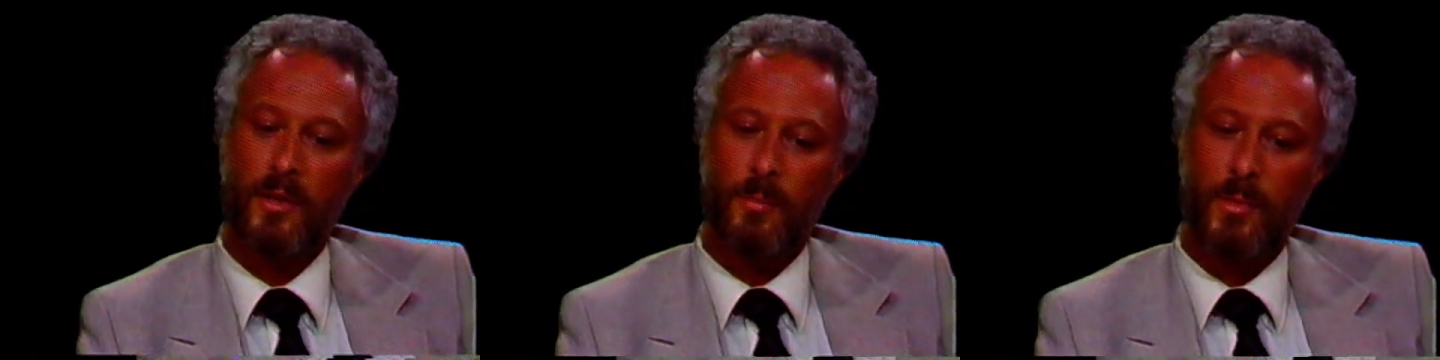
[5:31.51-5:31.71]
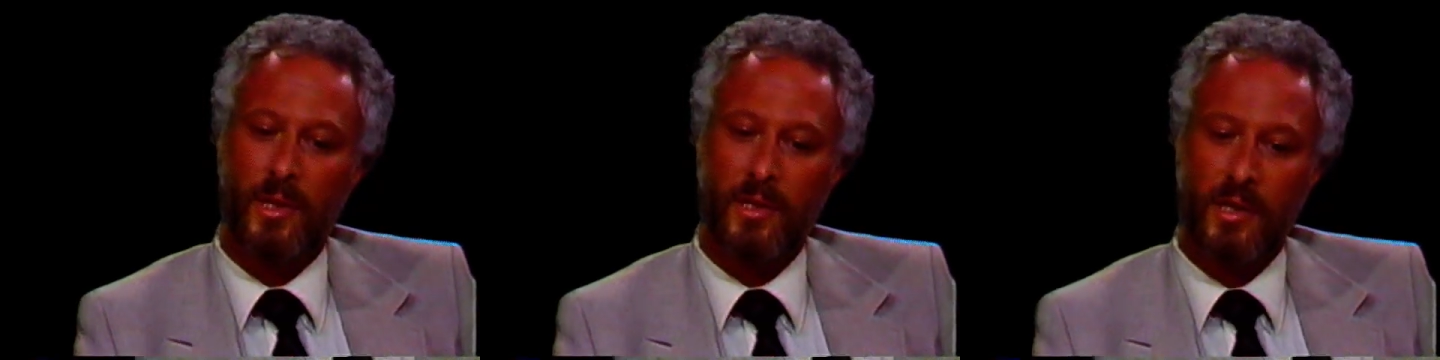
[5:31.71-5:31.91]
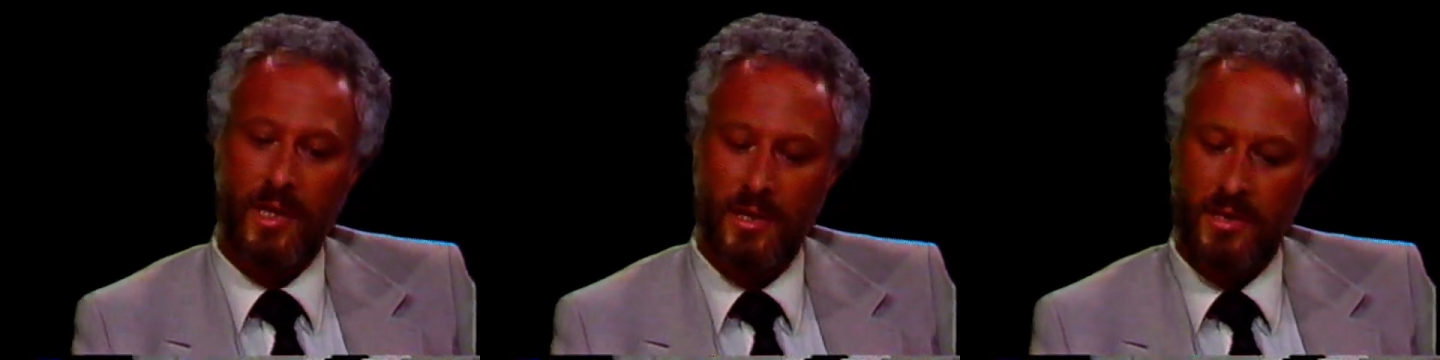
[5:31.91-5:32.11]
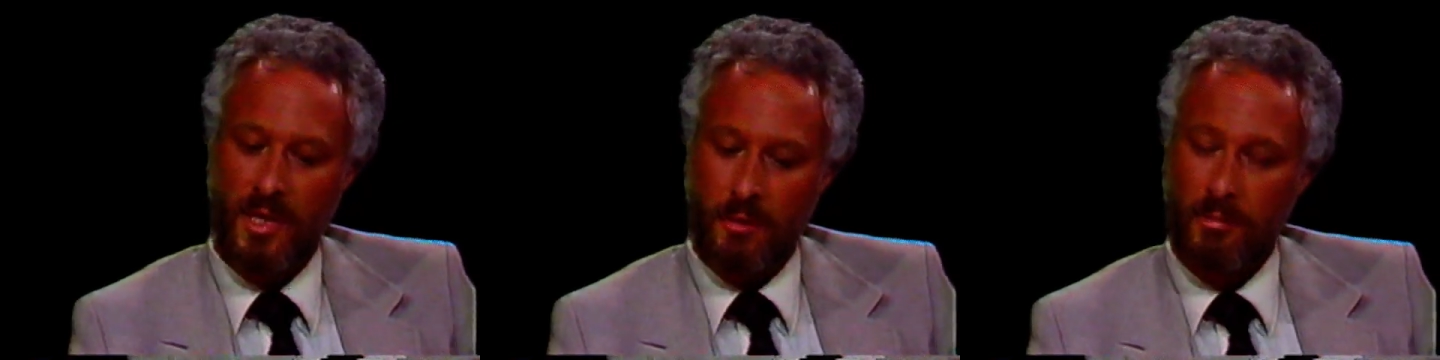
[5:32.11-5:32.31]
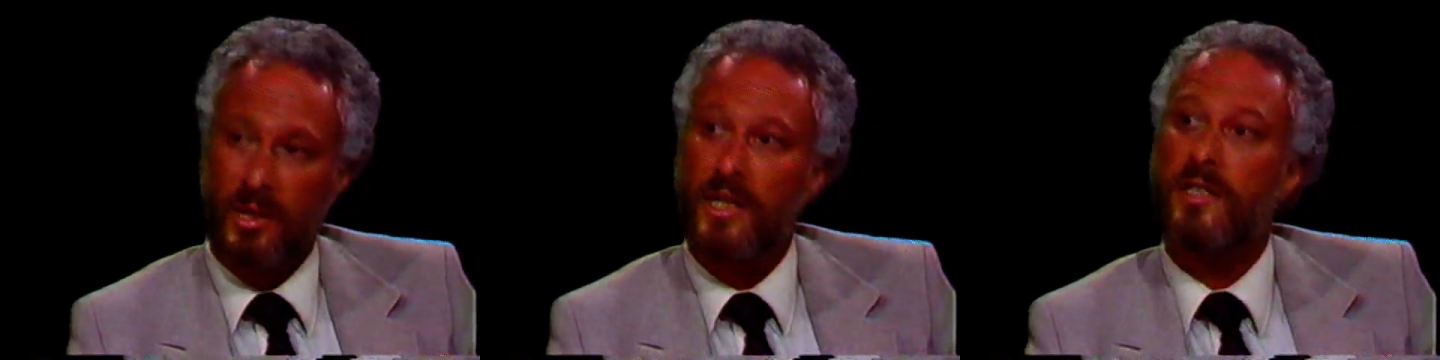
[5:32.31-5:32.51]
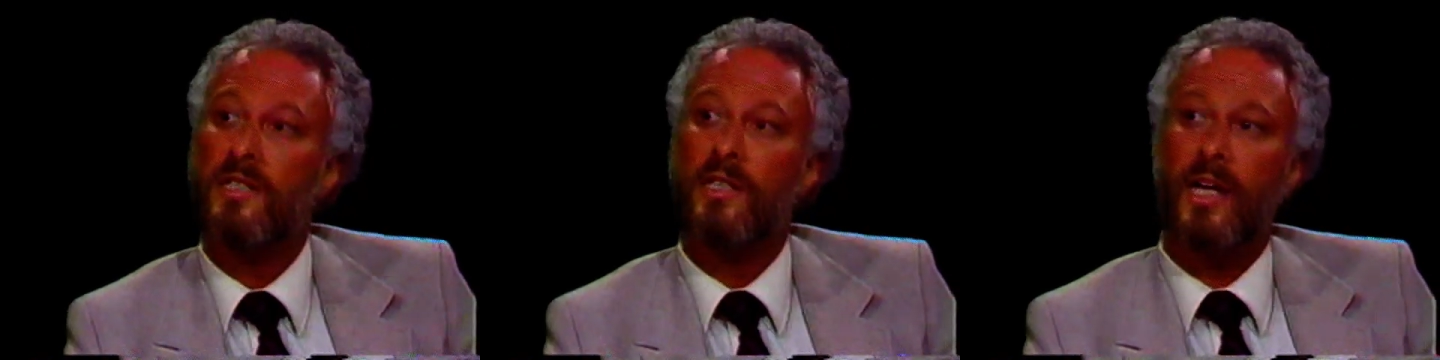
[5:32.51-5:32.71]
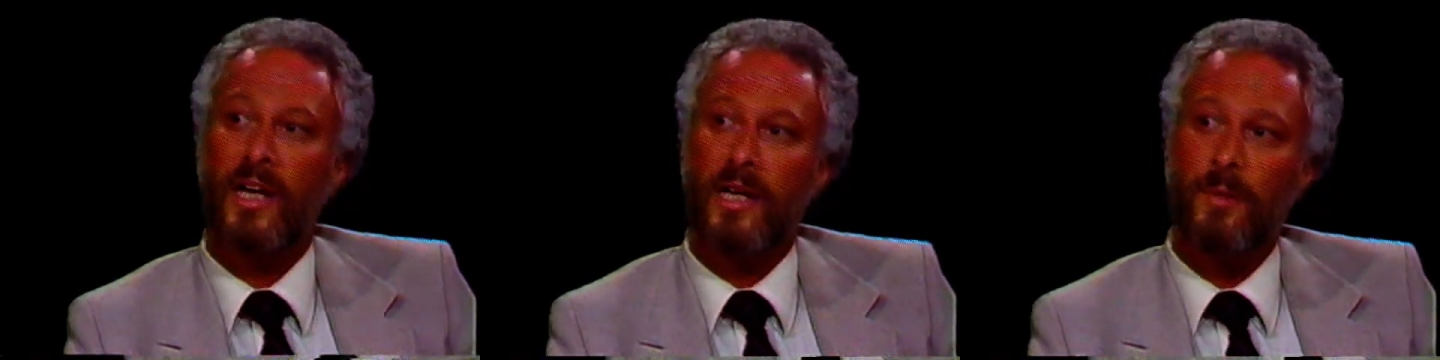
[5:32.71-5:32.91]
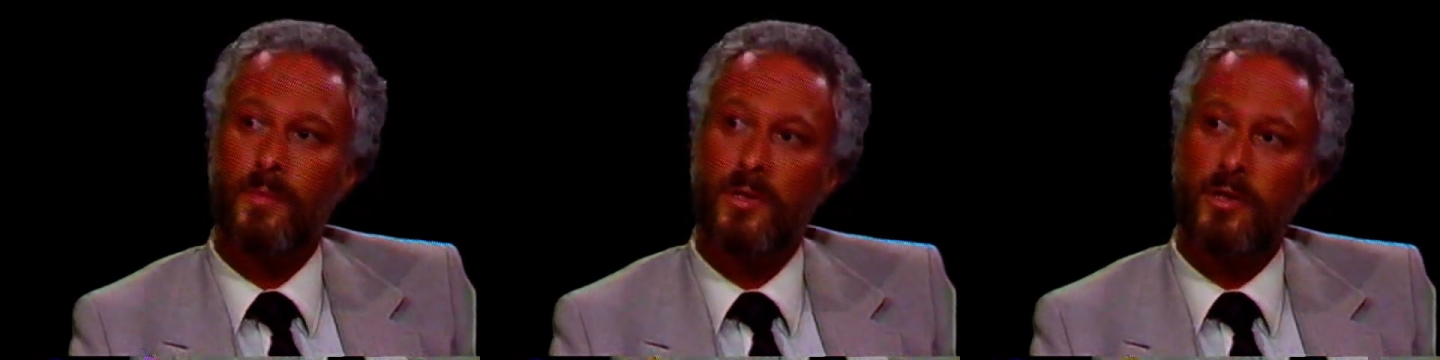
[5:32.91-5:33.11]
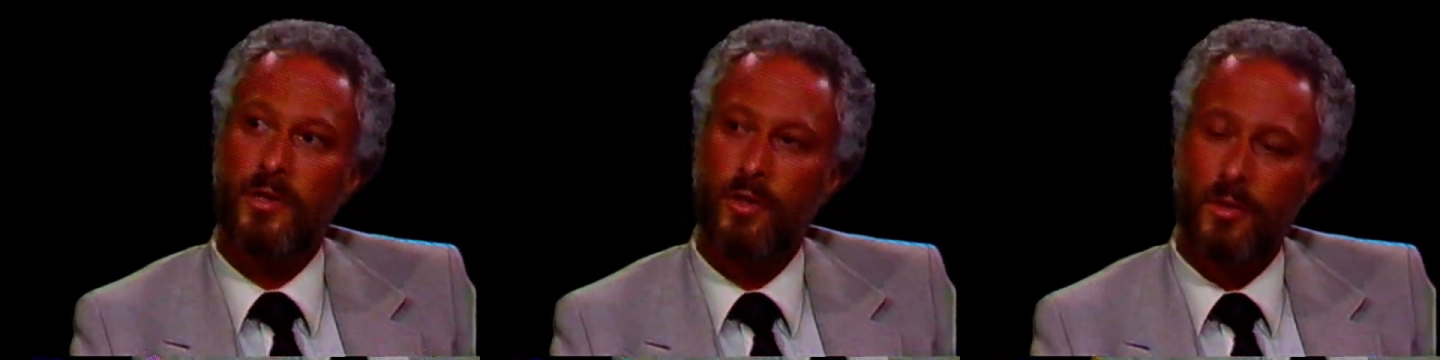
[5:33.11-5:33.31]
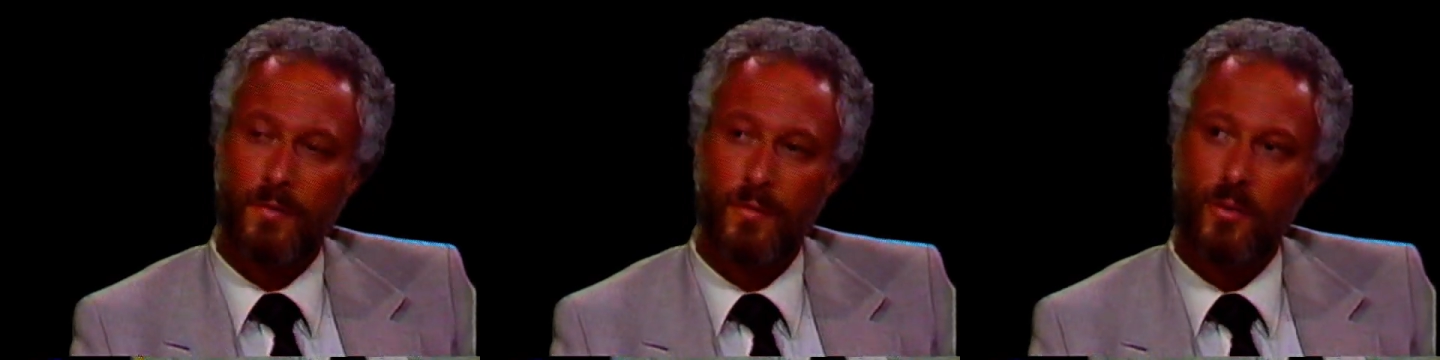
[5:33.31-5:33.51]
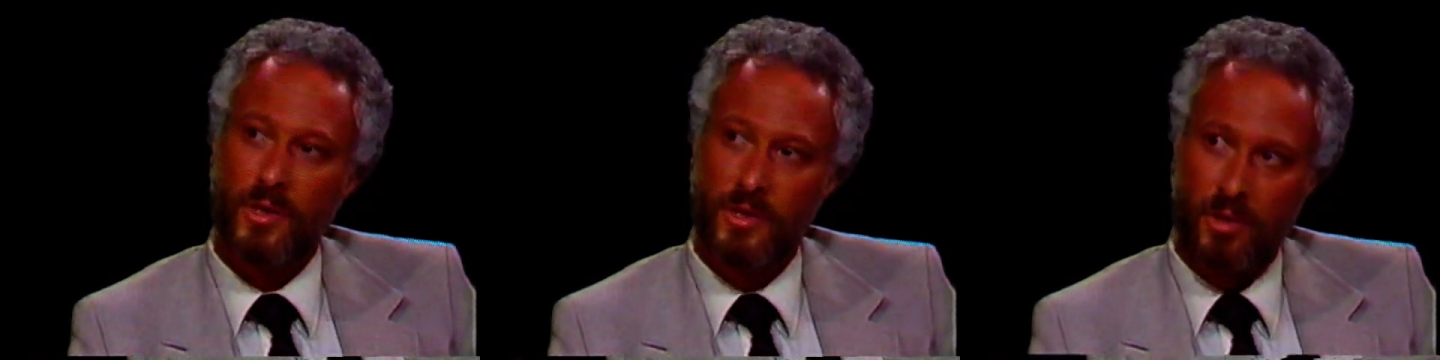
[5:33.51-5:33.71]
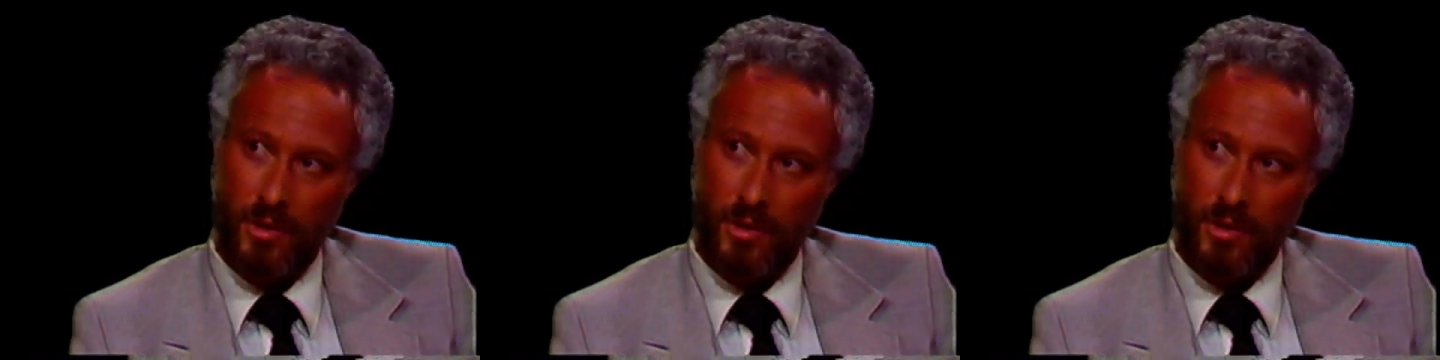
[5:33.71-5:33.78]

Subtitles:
But unless they release the documents, you're forced